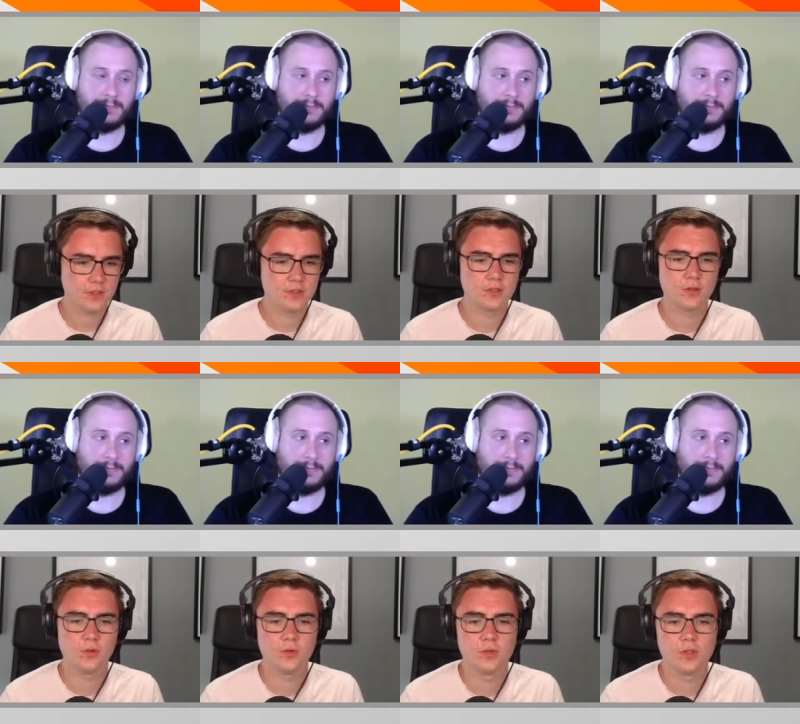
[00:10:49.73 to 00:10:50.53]

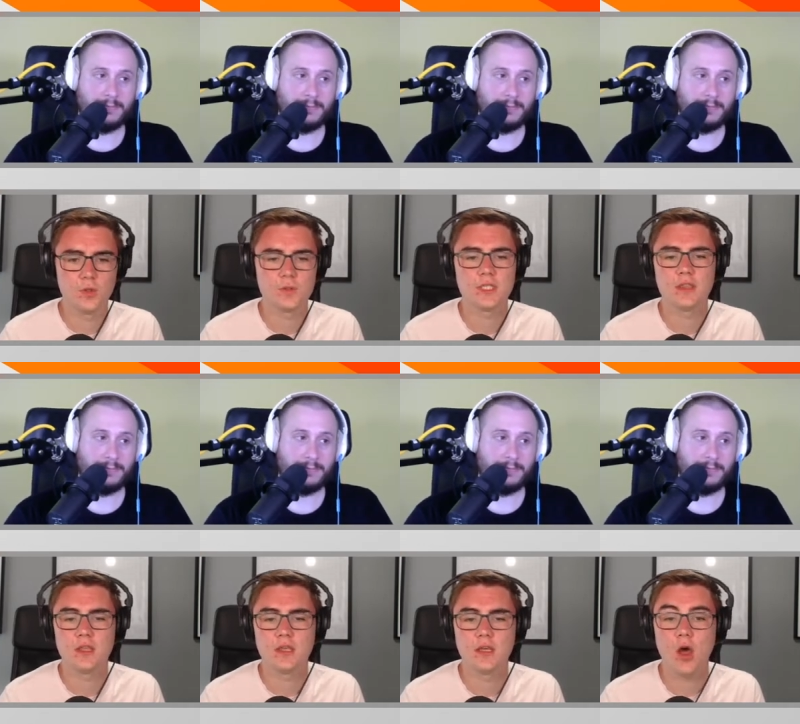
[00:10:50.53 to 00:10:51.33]
Speaker 1: so using
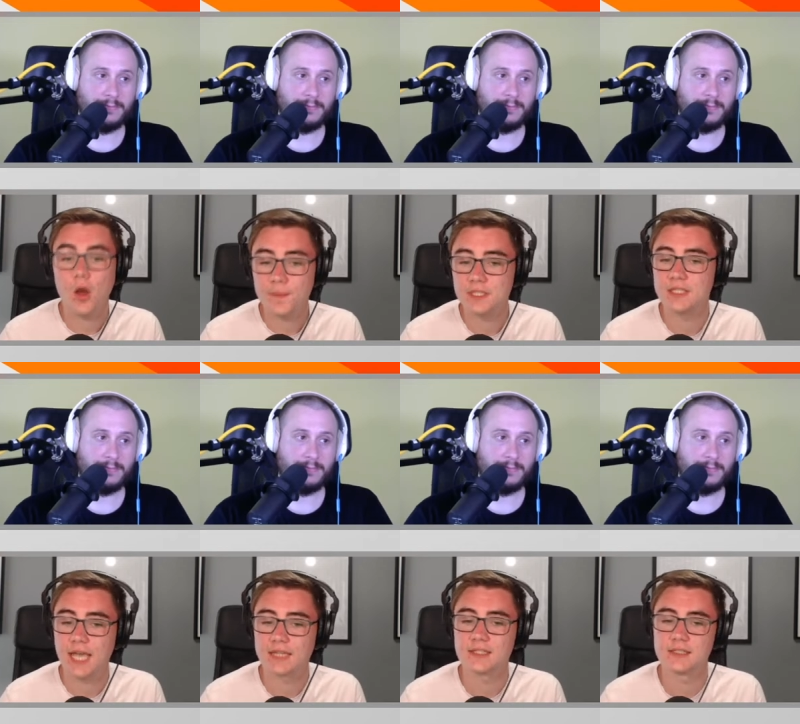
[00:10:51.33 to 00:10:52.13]
the opta
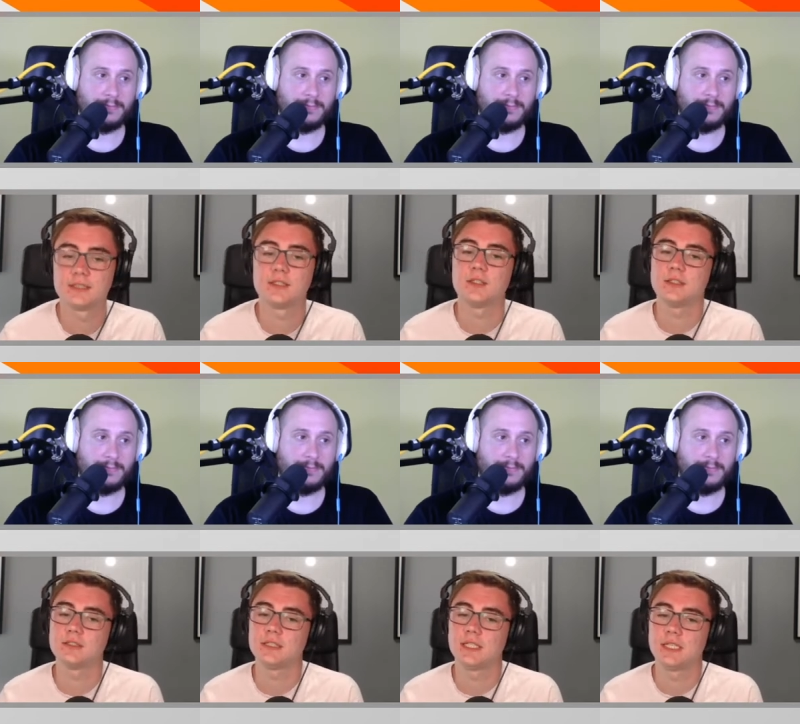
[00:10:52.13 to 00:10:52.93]
data
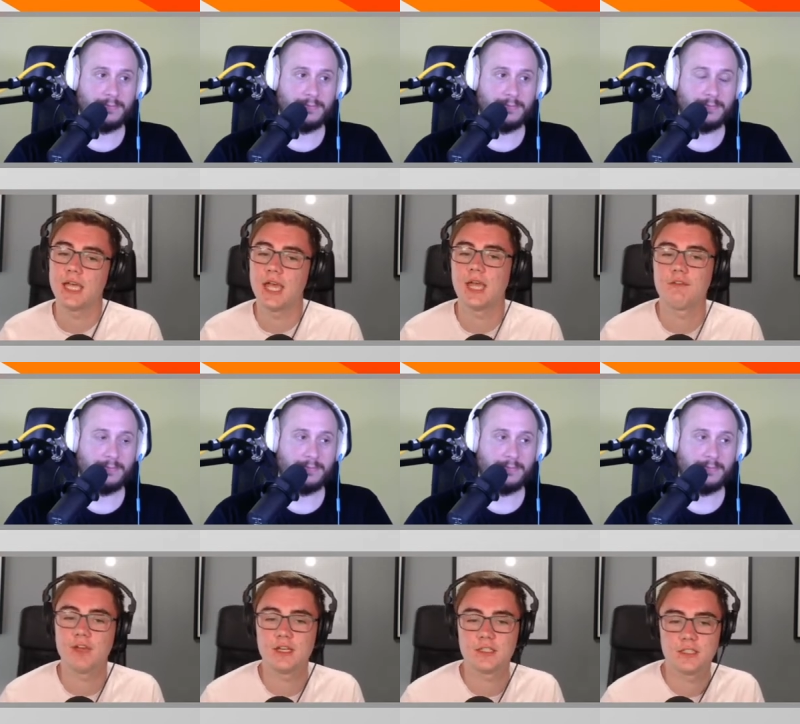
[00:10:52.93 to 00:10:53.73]
on uh,
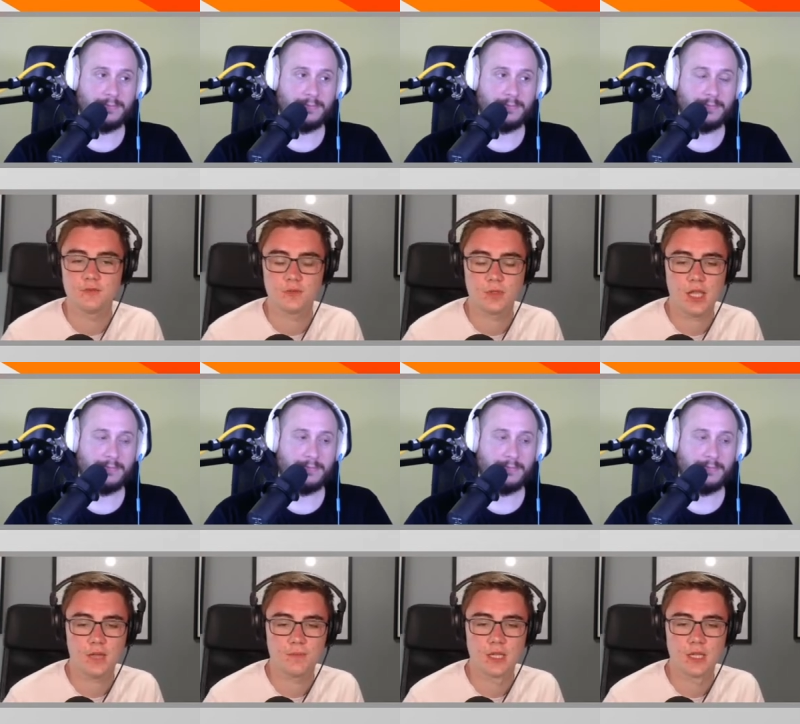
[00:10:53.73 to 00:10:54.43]
Fantasy Football Hub,